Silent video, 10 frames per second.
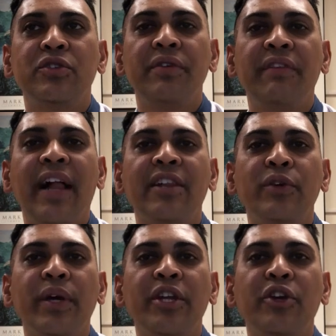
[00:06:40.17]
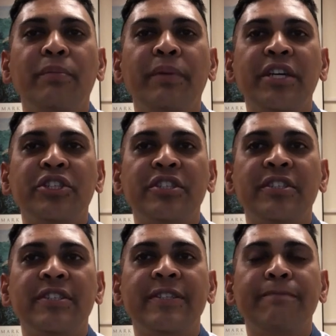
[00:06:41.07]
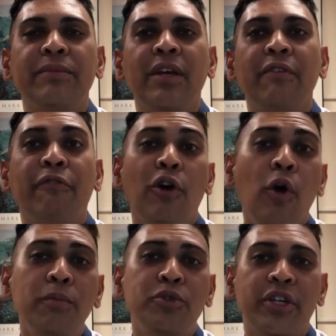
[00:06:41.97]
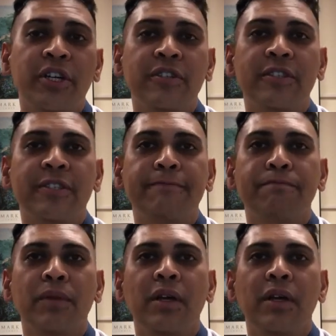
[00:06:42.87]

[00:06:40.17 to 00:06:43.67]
to evaluate your patients for home triggers.